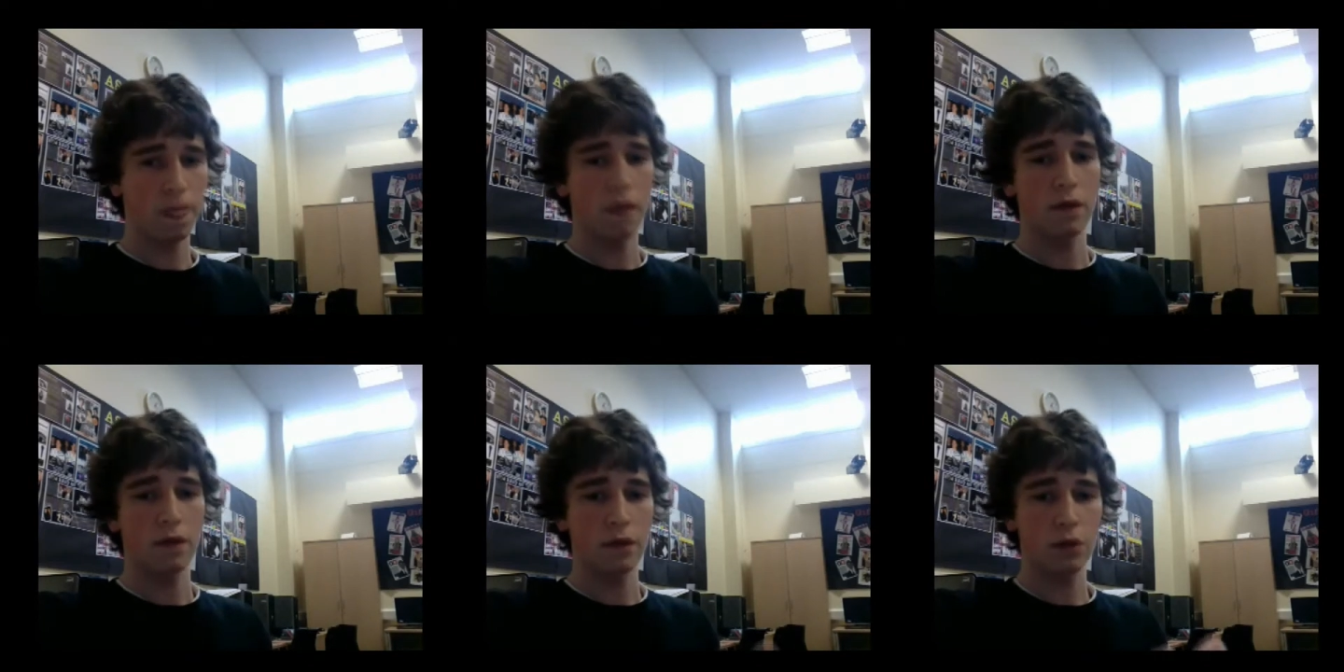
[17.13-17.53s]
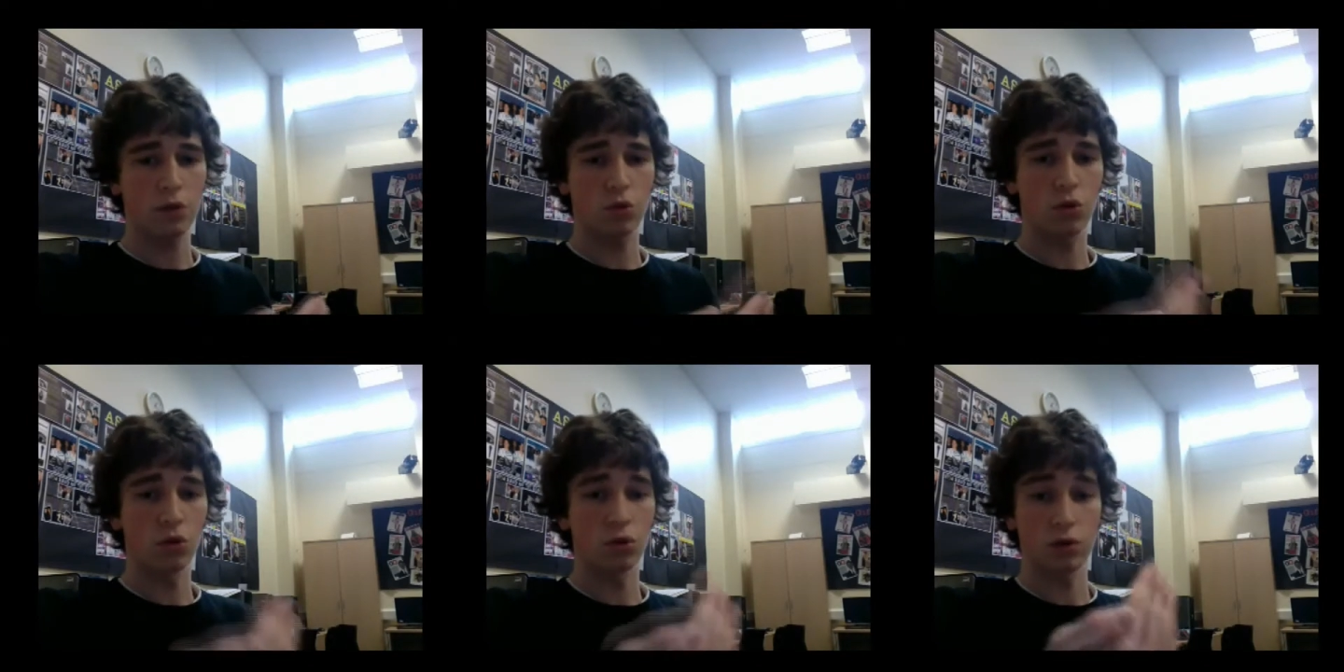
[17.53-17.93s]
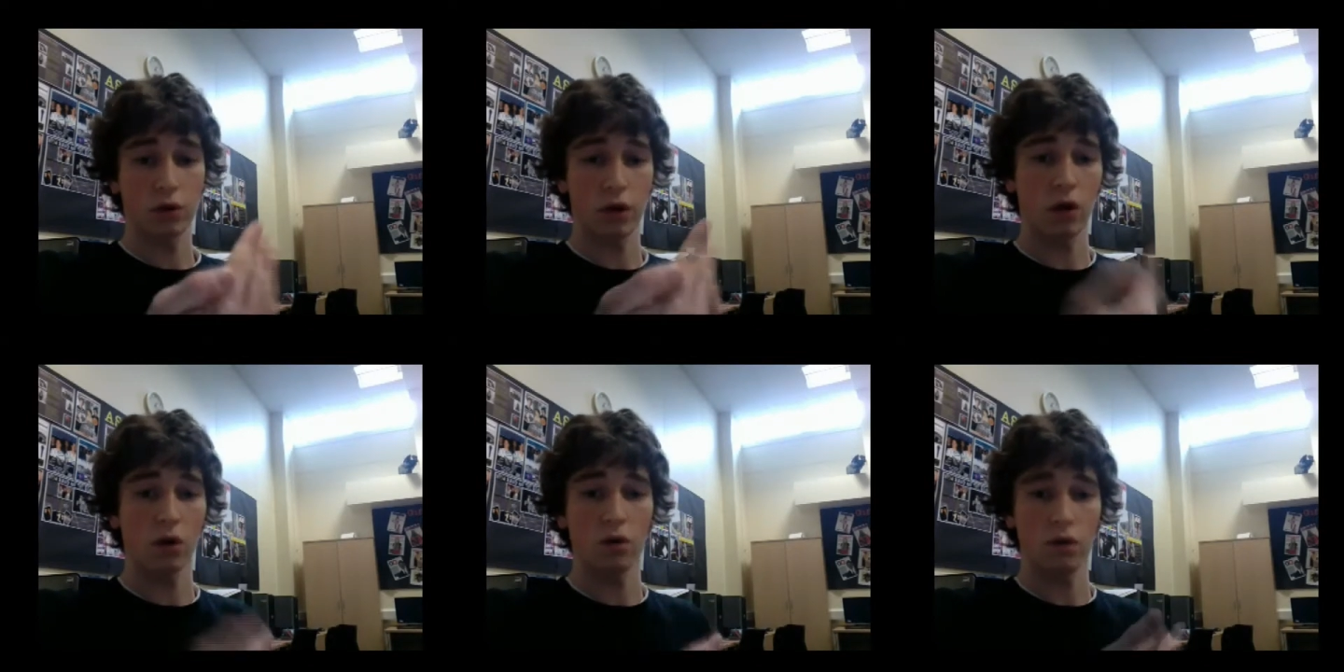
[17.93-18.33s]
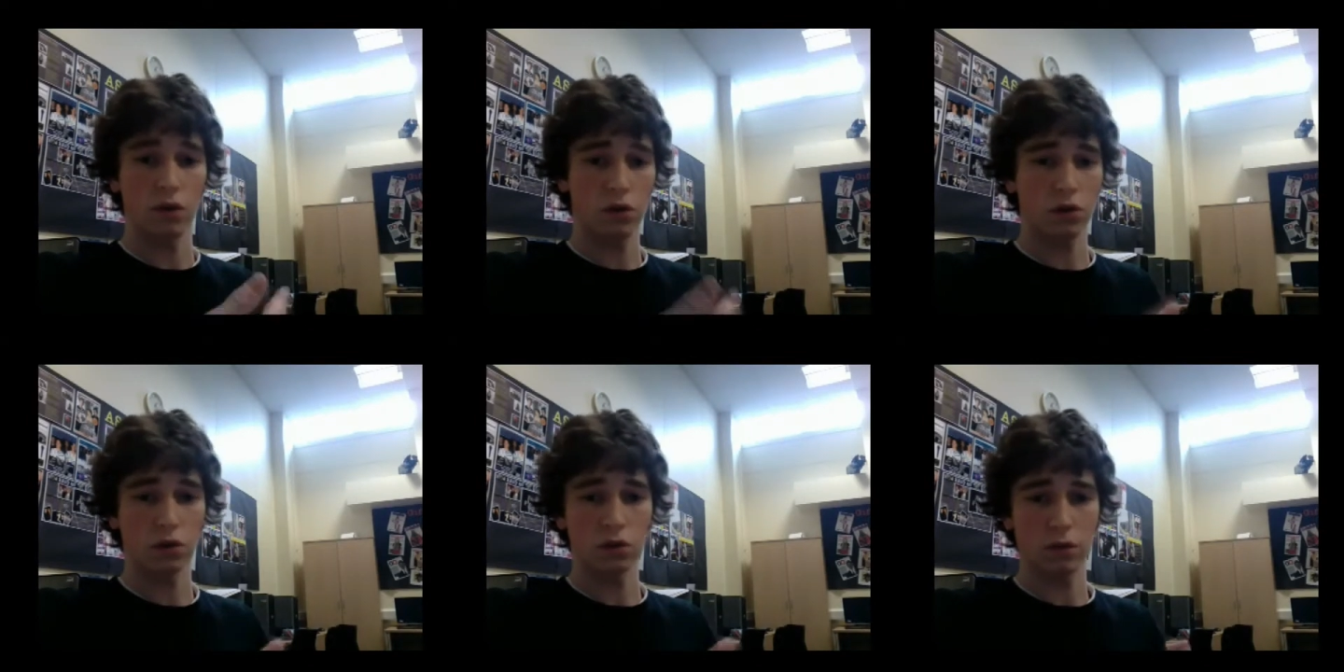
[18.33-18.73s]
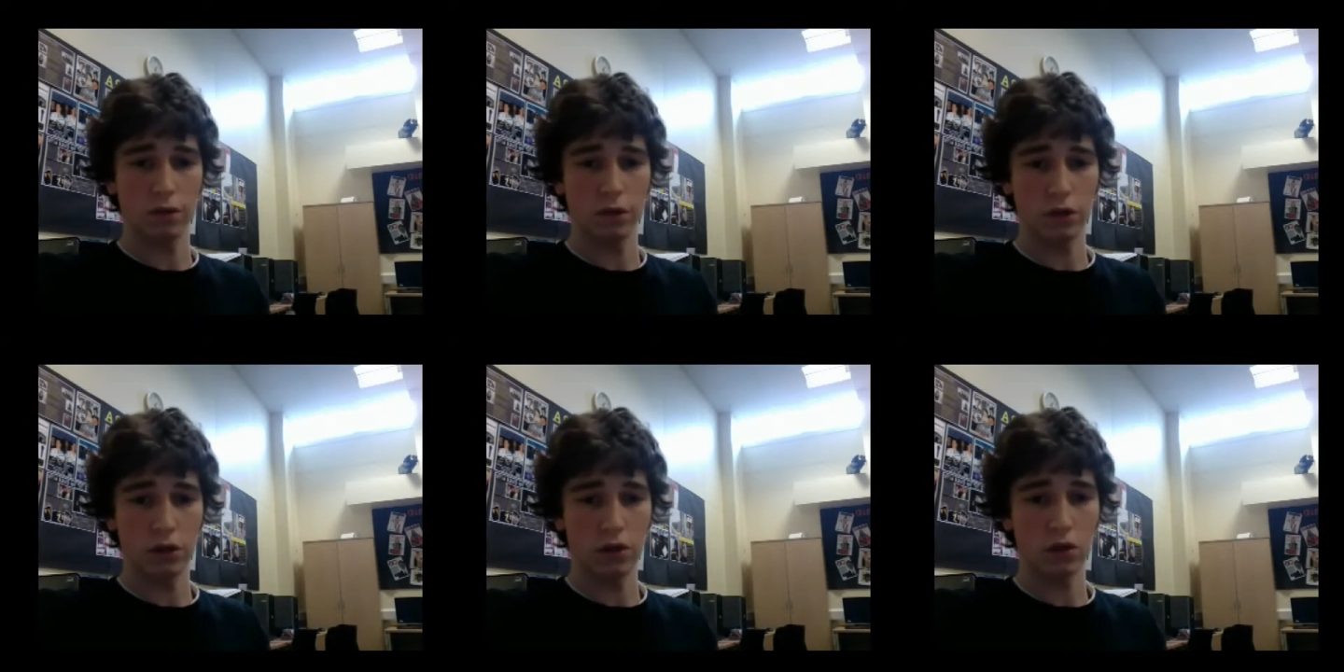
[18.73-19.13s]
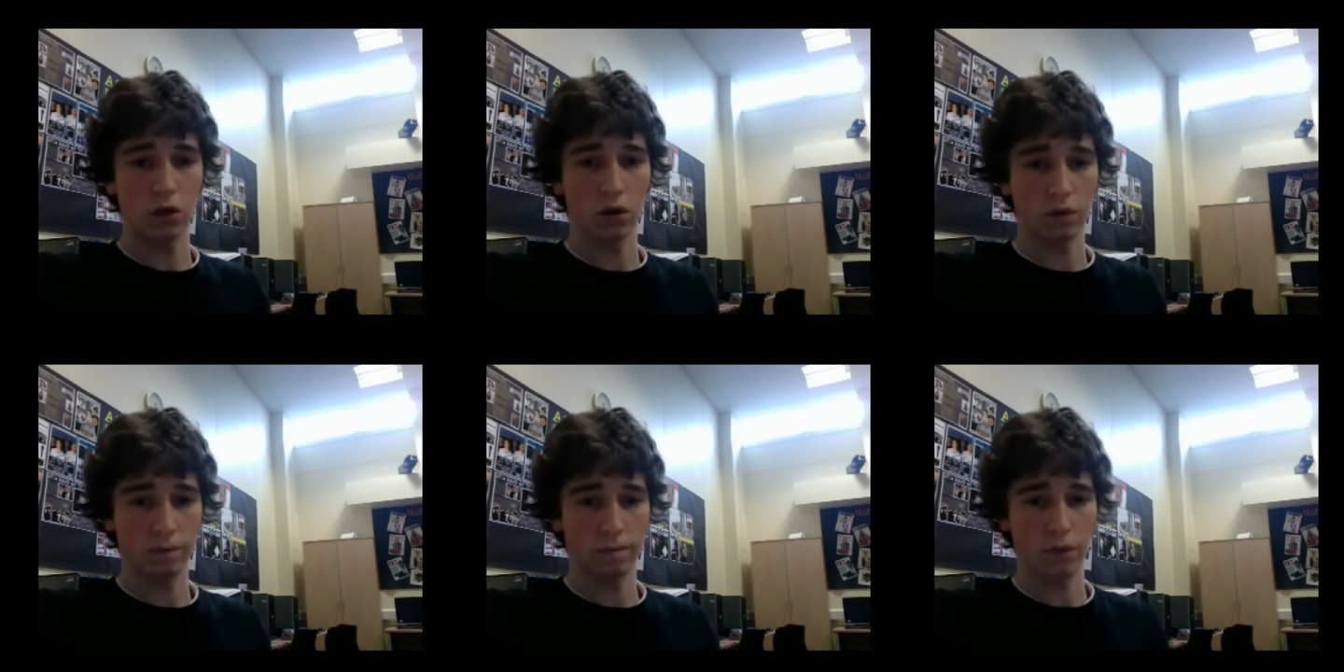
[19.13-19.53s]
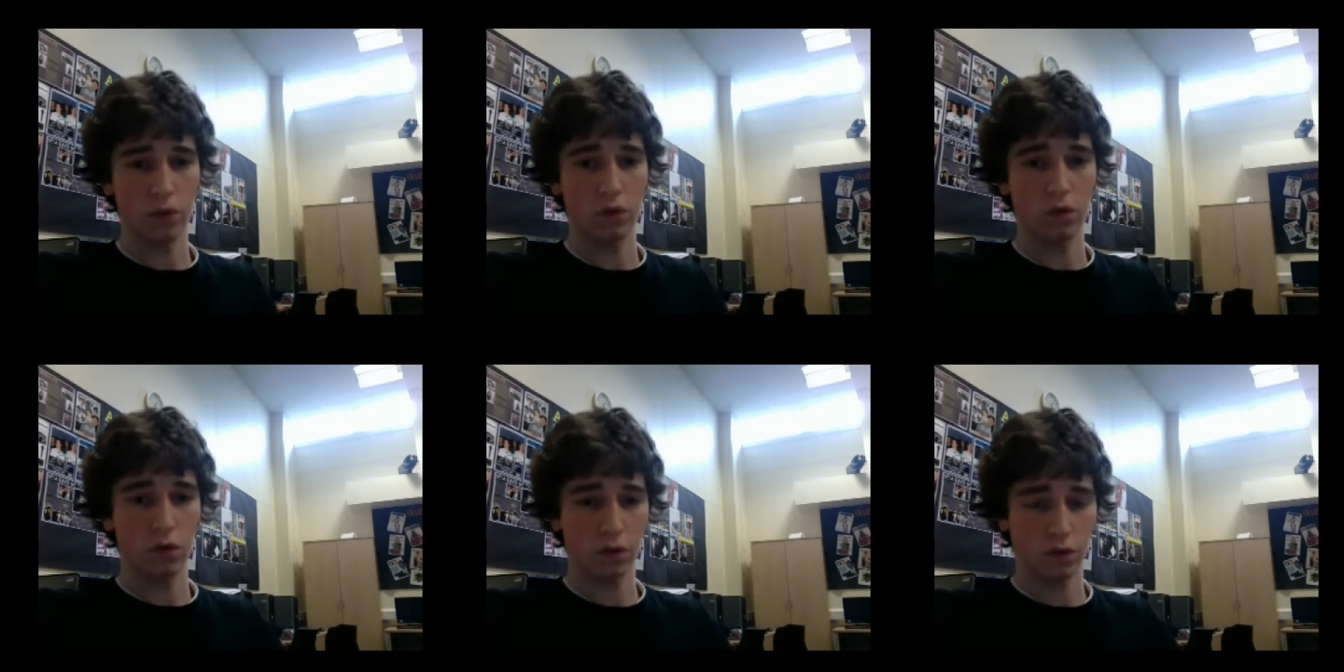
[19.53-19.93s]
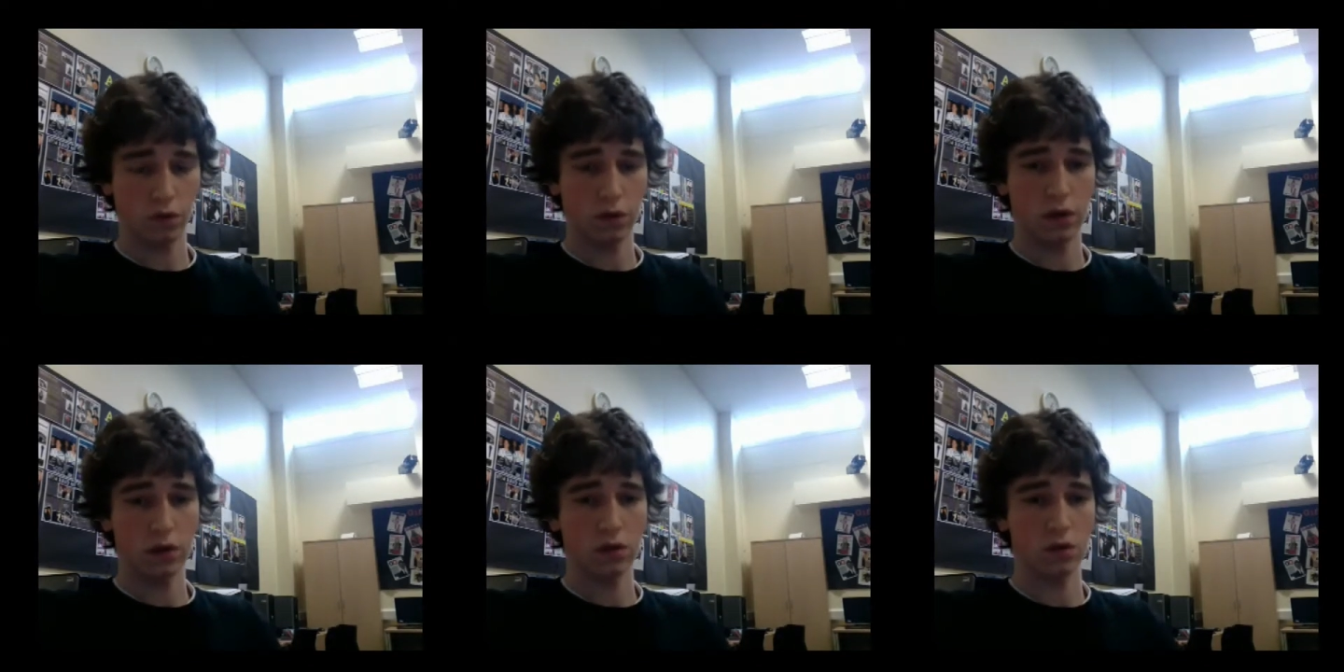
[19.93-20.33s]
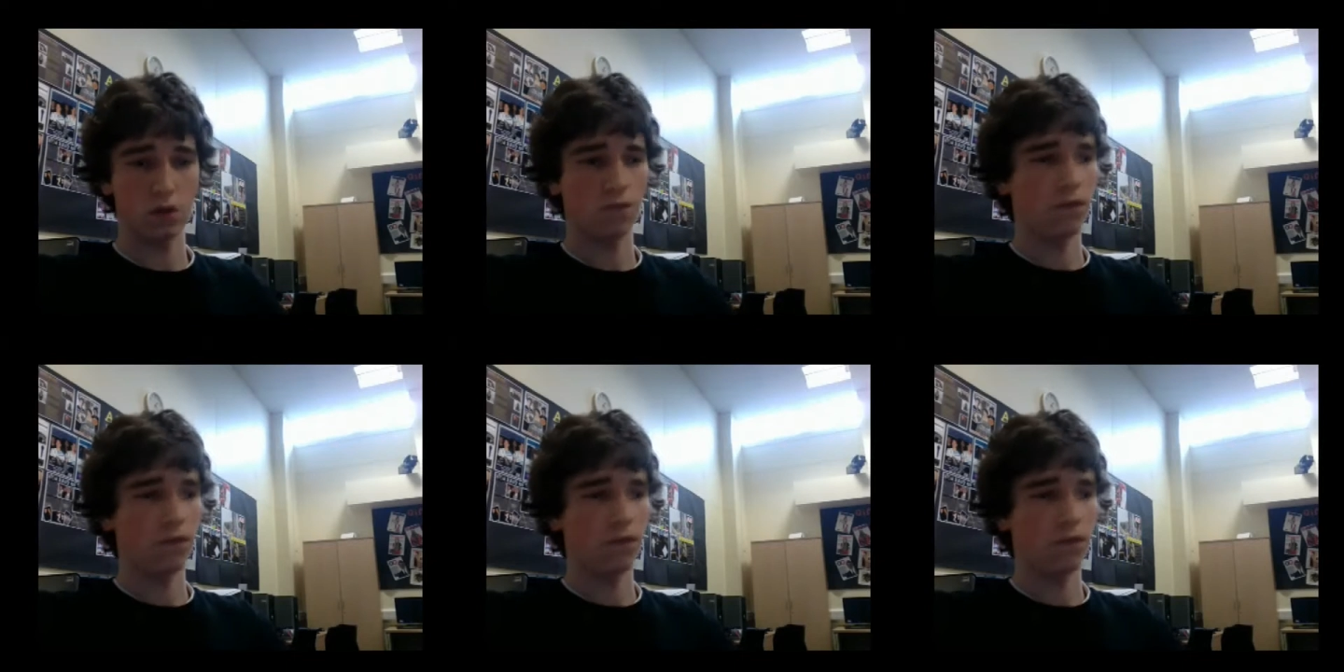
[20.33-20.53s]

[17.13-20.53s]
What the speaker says: This records the over-the-shoulder footage of both the narrators.